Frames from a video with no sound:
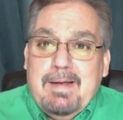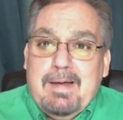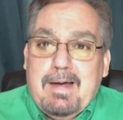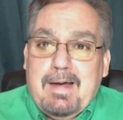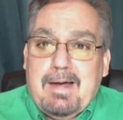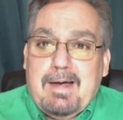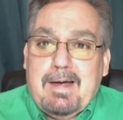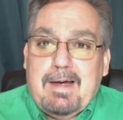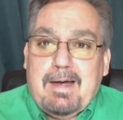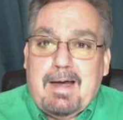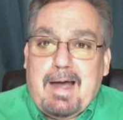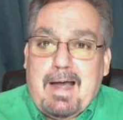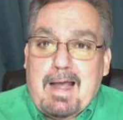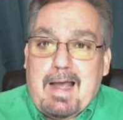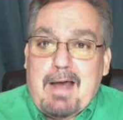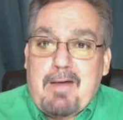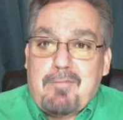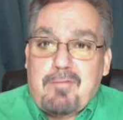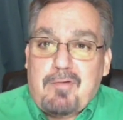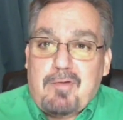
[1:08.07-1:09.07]
I
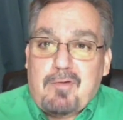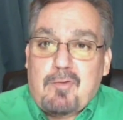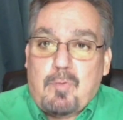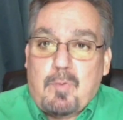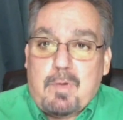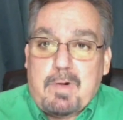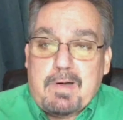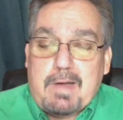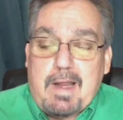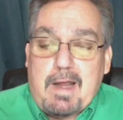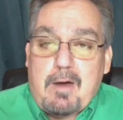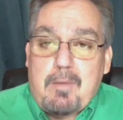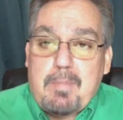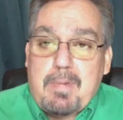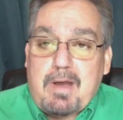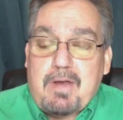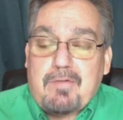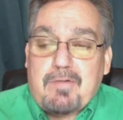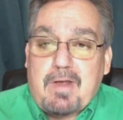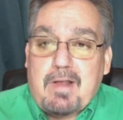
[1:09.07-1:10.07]
obviously tore it down
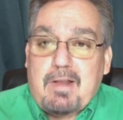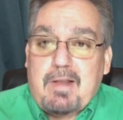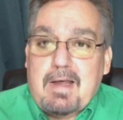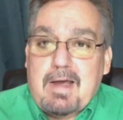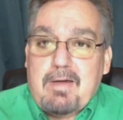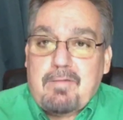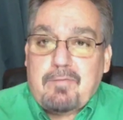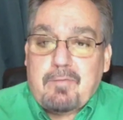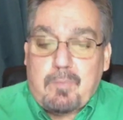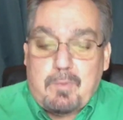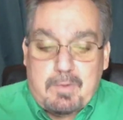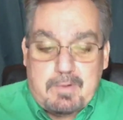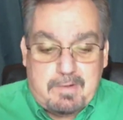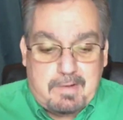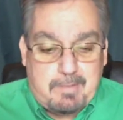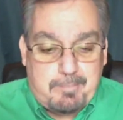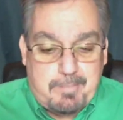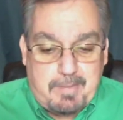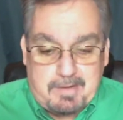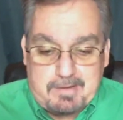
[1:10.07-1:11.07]
because I left, went
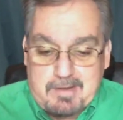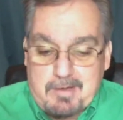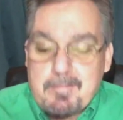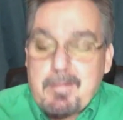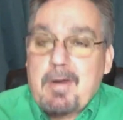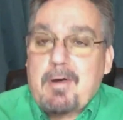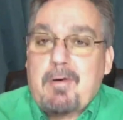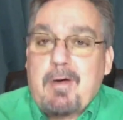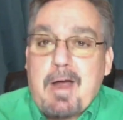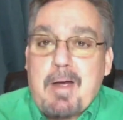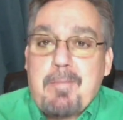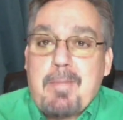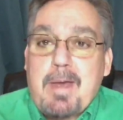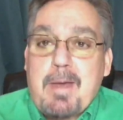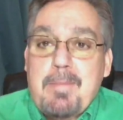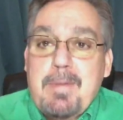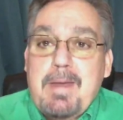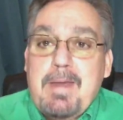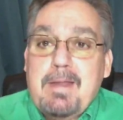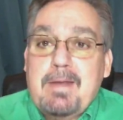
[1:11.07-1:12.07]
and picked up my
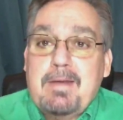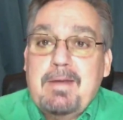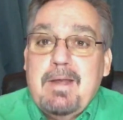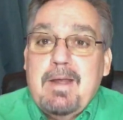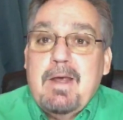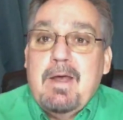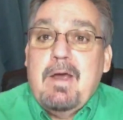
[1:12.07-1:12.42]
grandbaby, and